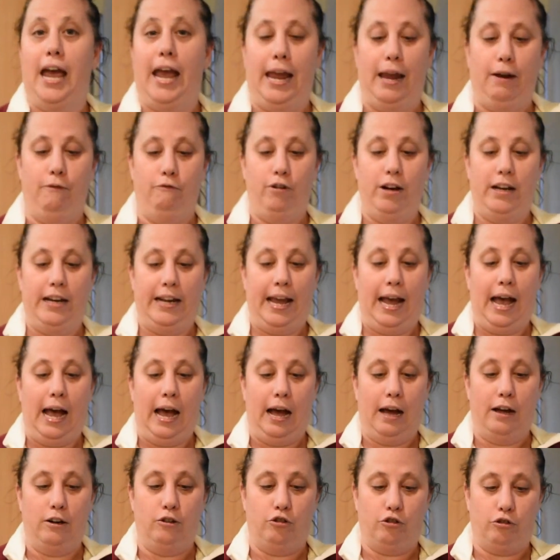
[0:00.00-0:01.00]
a really
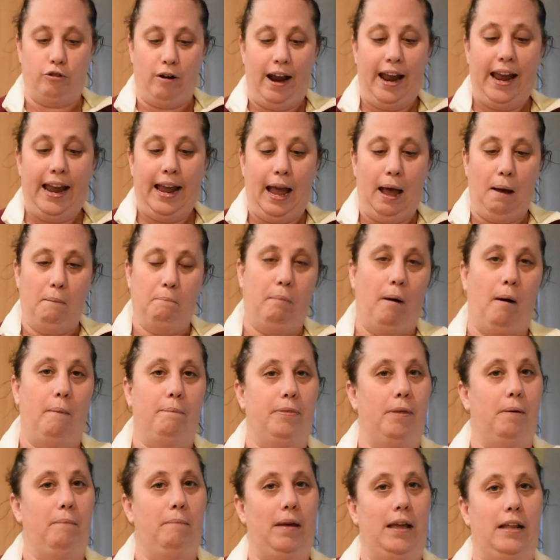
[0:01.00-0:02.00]
hard tray and
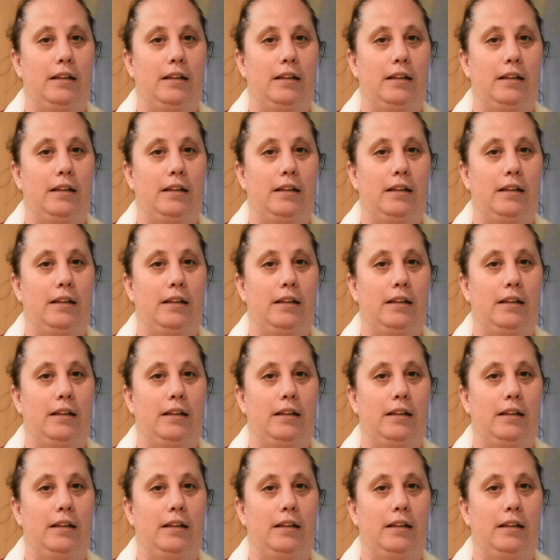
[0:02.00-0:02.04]
pop them